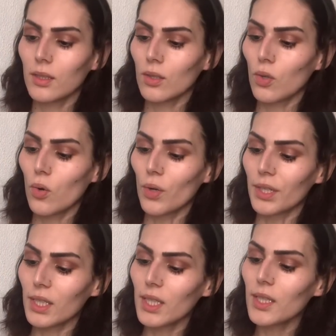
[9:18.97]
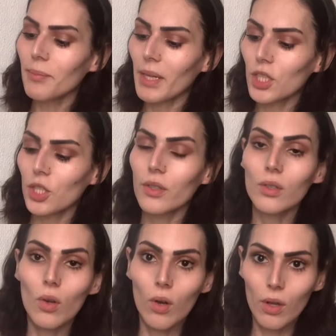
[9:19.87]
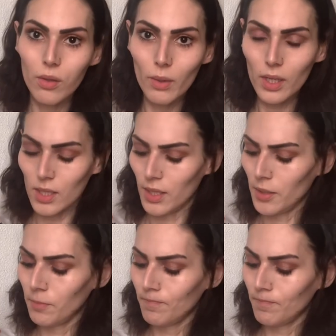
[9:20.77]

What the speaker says: cord in, make sure it's all the way in,